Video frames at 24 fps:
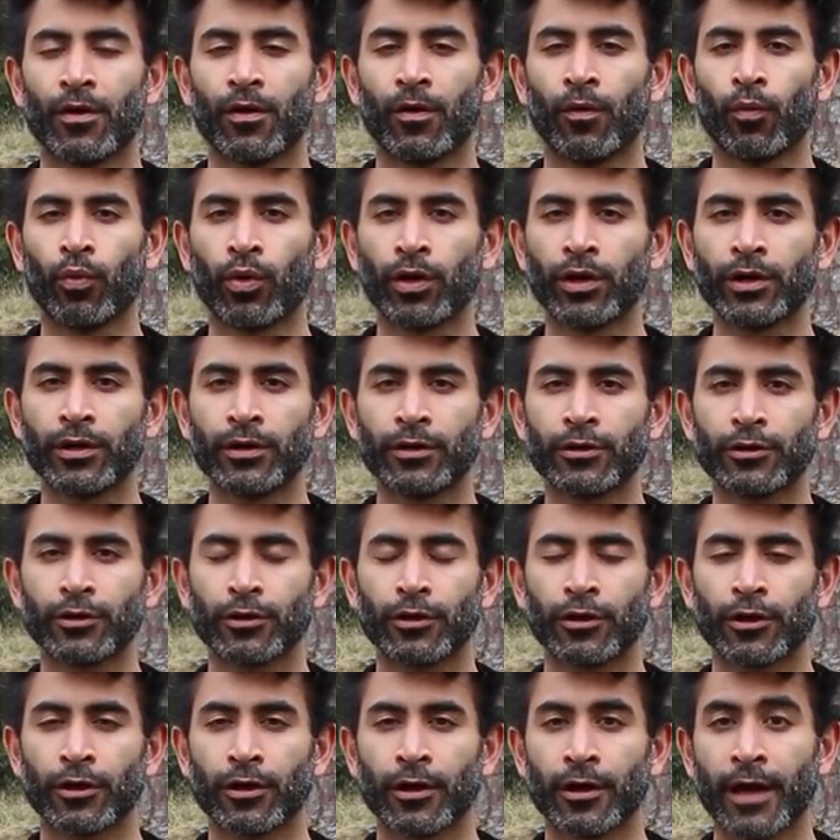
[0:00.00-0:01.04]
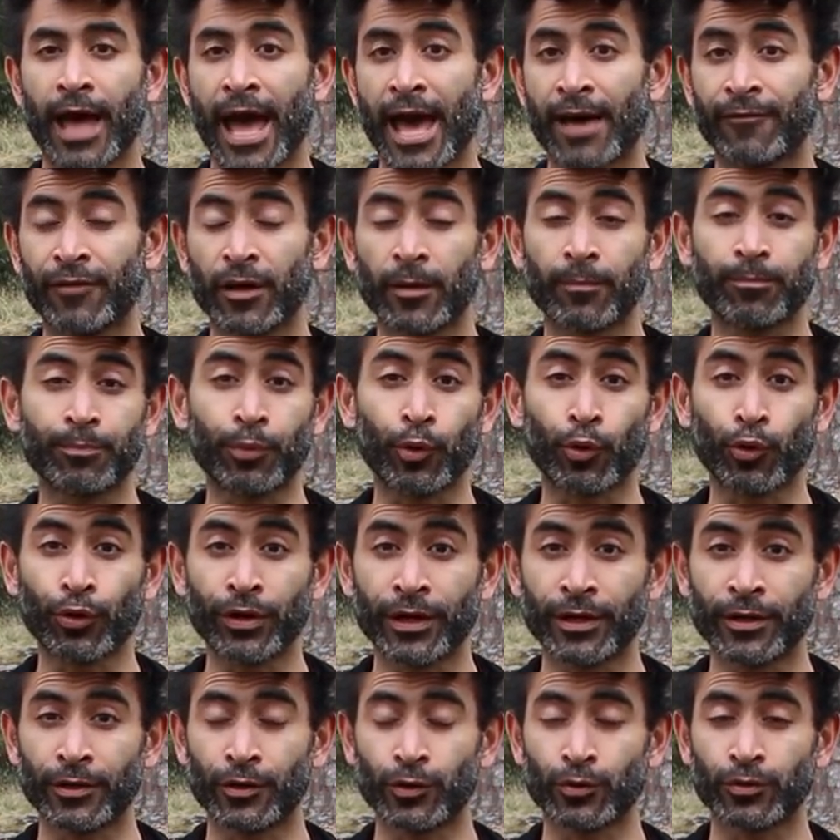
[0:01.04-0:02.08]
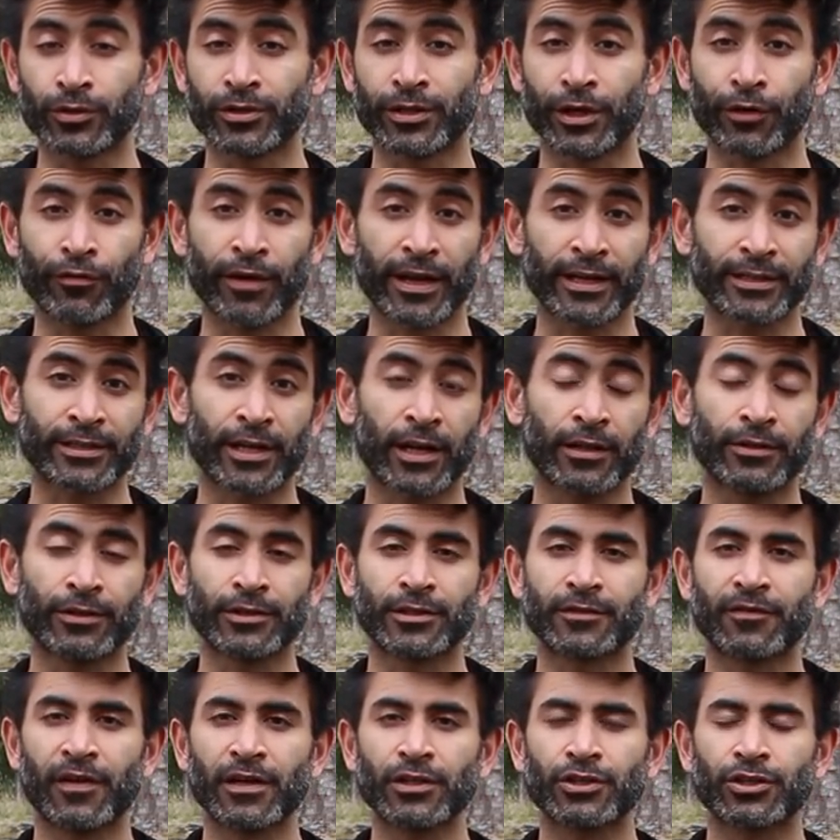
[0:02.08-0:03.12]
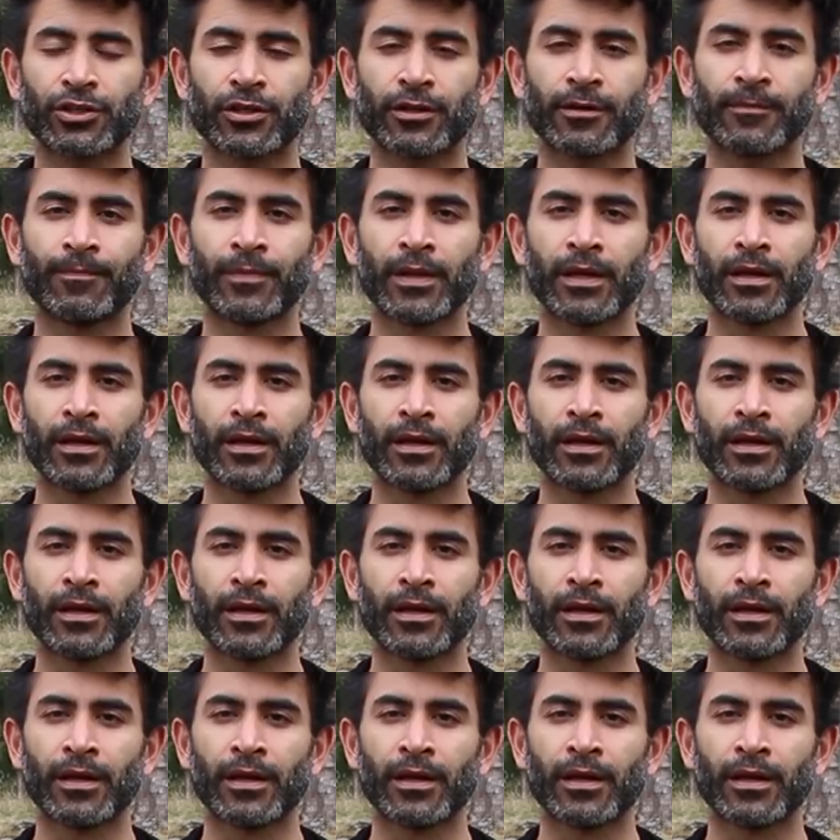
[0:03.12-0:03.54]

weren't having porn induced erectile dysfunction